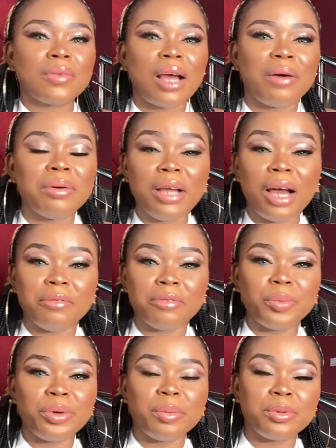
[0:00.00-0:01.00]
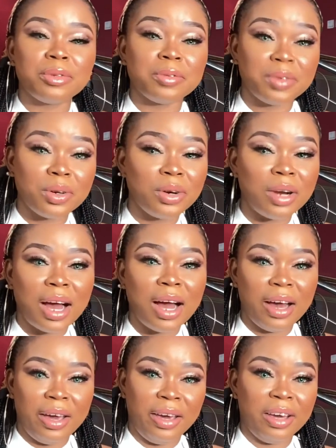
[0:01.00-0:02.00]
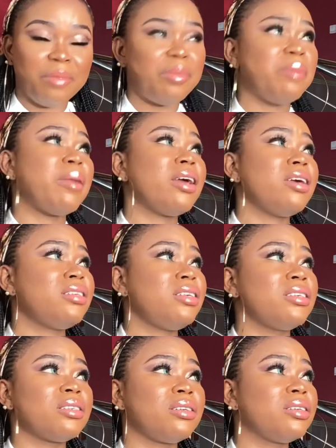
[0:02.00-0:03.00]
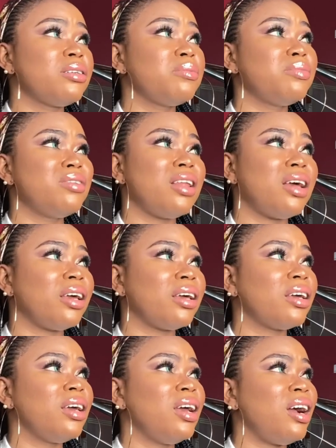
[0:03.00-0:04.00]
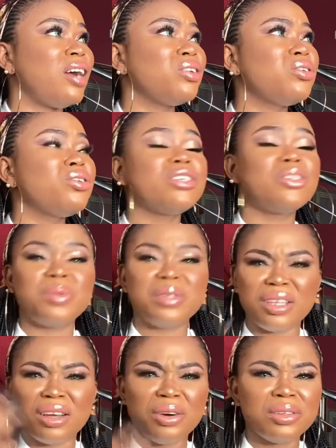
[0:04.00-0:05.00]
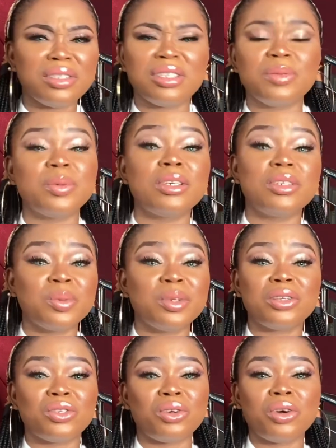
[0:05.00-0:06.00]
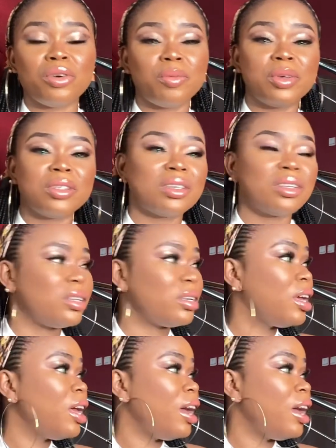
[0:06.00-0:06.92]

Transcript: I really have not been able to figure that out yet. But my AC is a little bit, like, I don't know, it's been a struggle basically.